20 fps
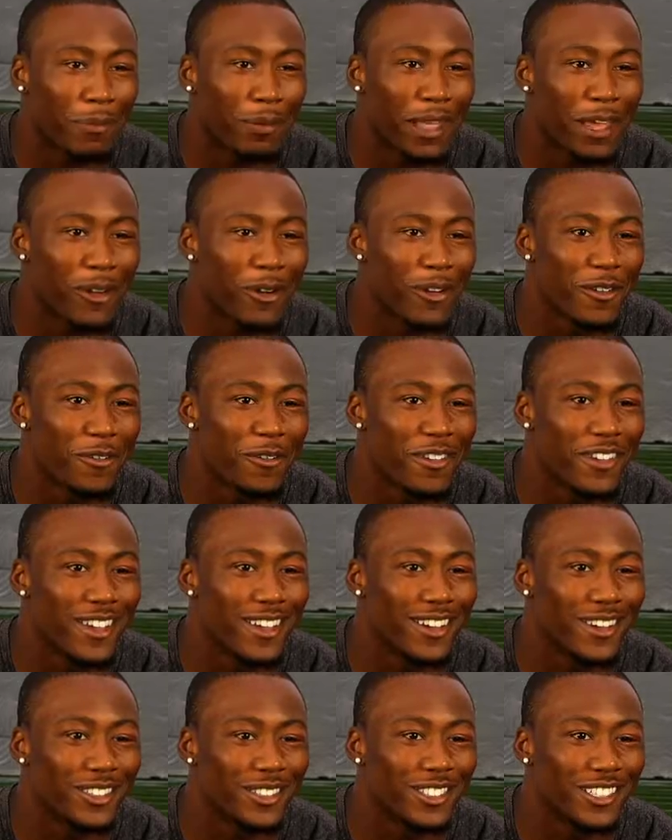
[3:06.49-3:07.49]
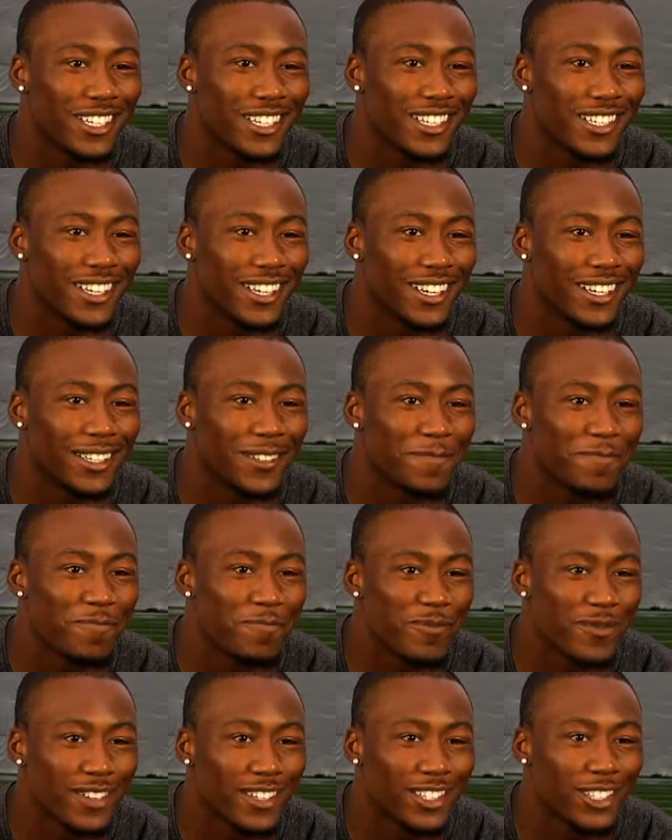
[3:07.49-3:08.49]
play on the field, just um,
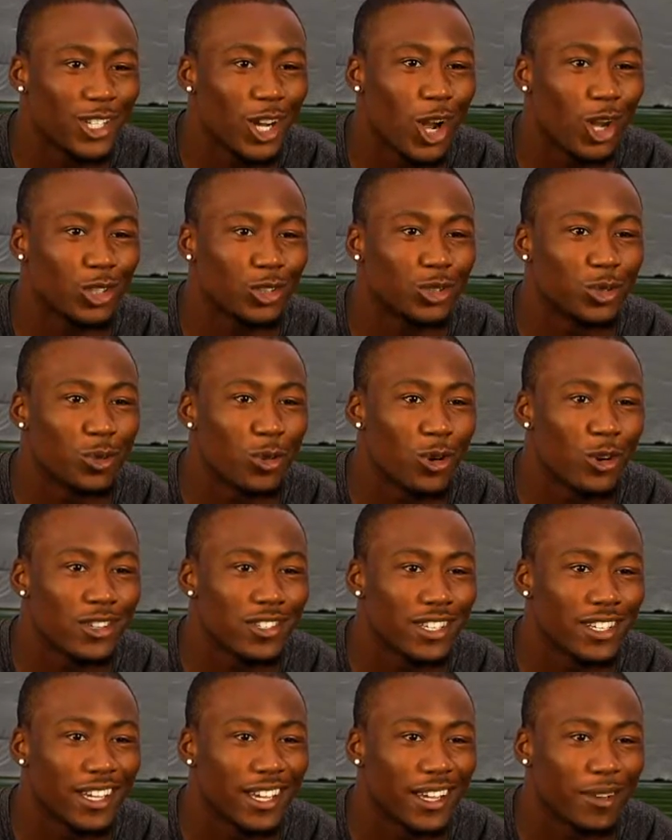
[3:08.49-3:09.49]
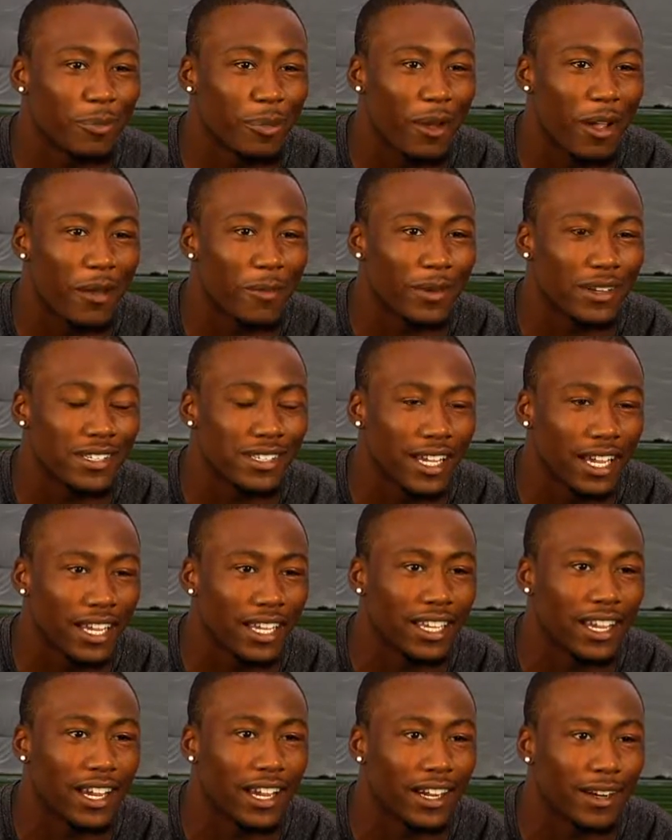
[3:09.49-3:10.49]
Jaws Jaworski, probably my
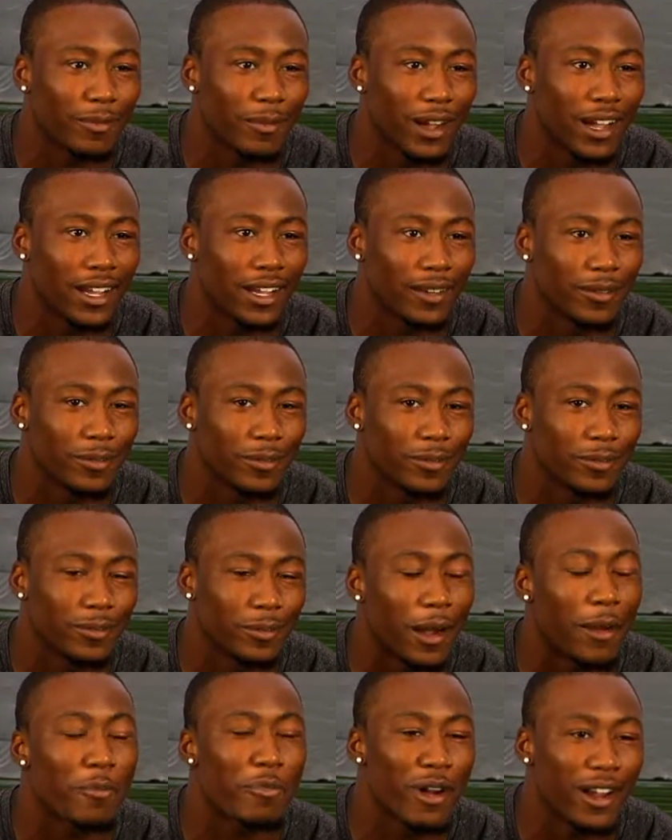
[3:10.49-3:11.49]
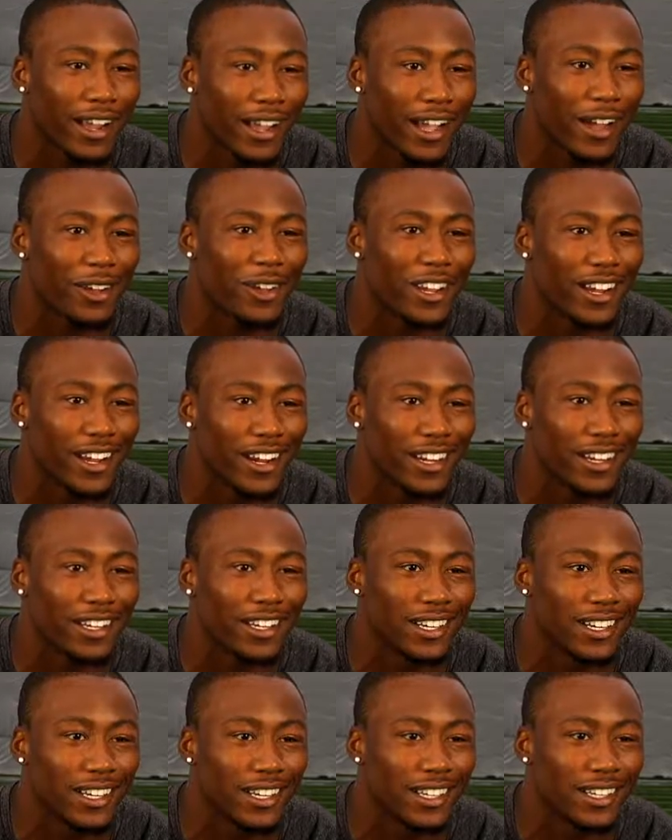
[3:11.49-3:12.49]
second year, my my breakout year,
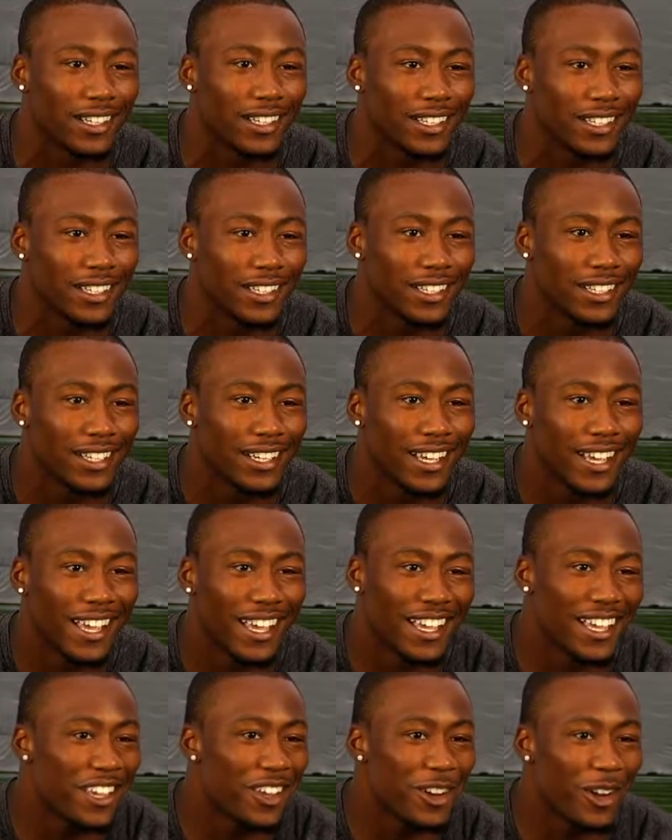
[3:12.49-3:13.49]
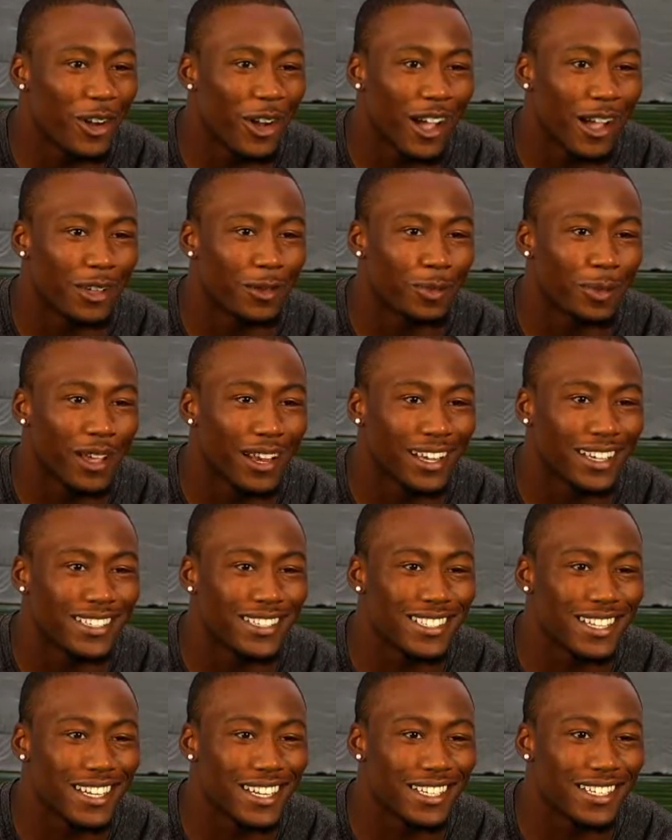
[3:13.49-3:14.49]
and uh, you know I was playing
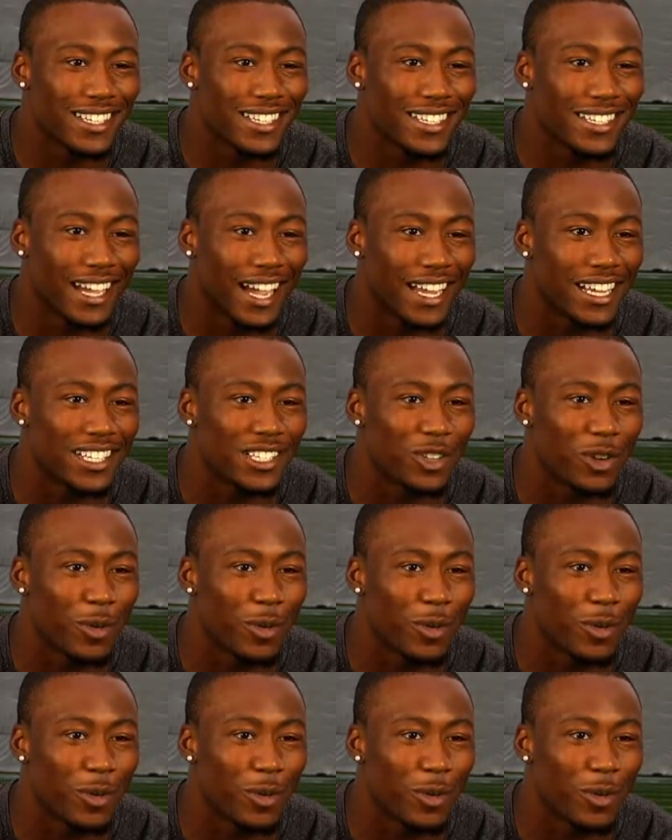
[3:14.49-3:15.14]
against Tennessee Titans